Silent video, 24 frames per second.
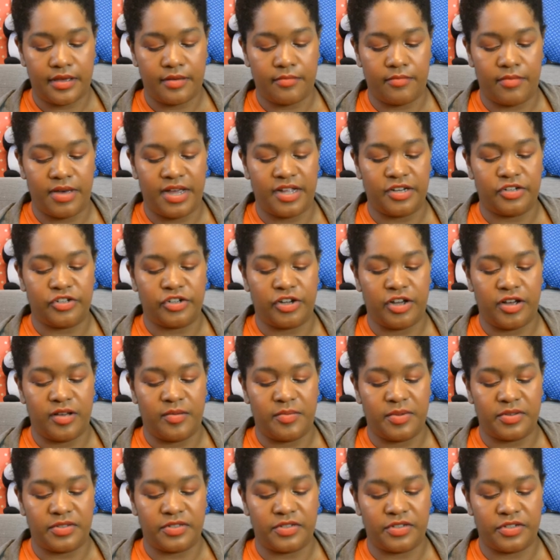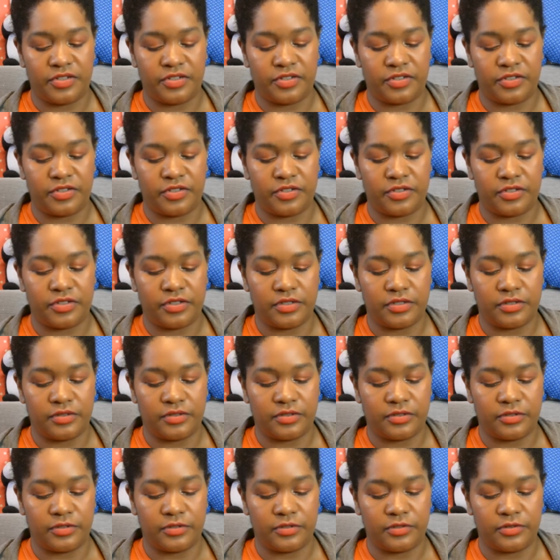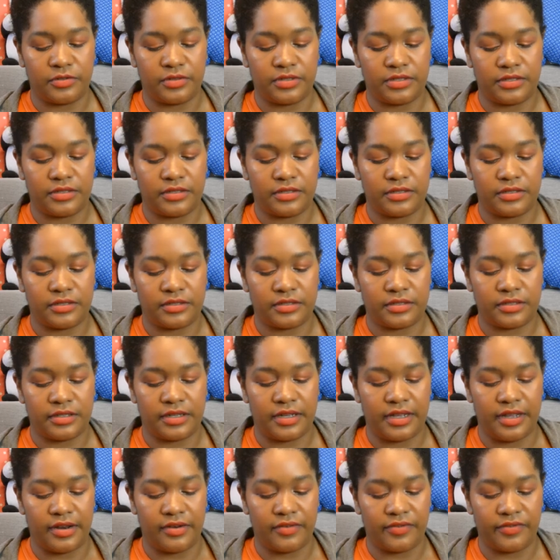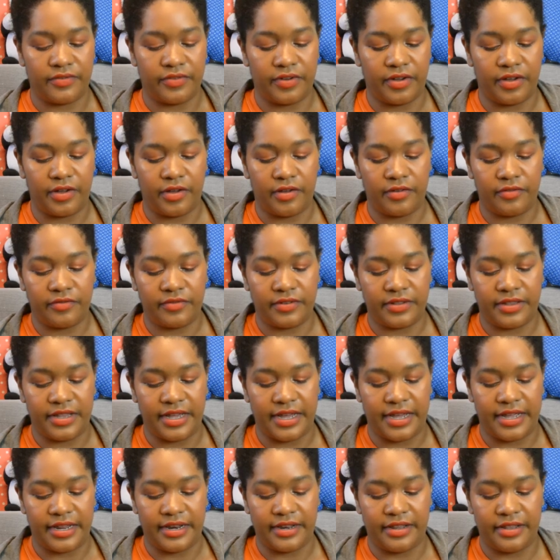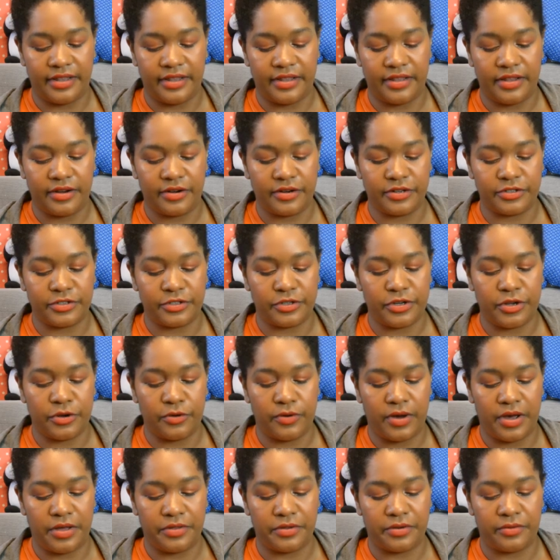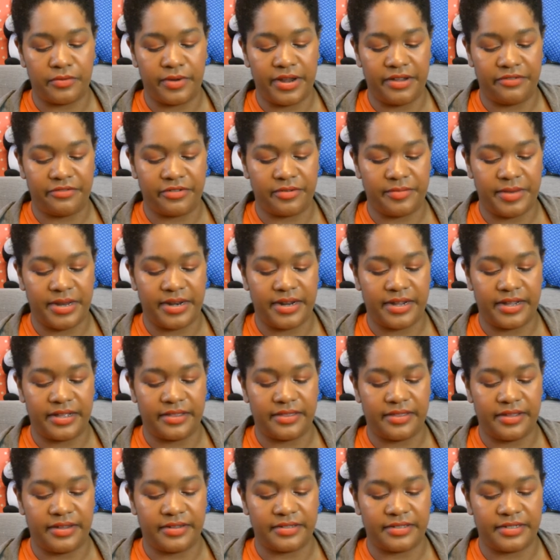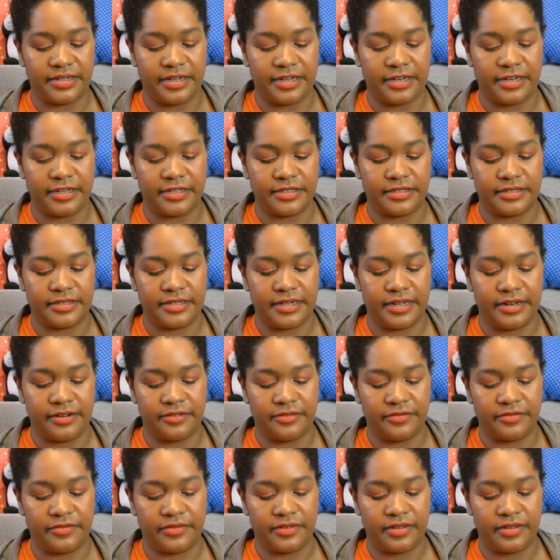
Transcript: my job is just so involved that there is no other way for me to get things done instead of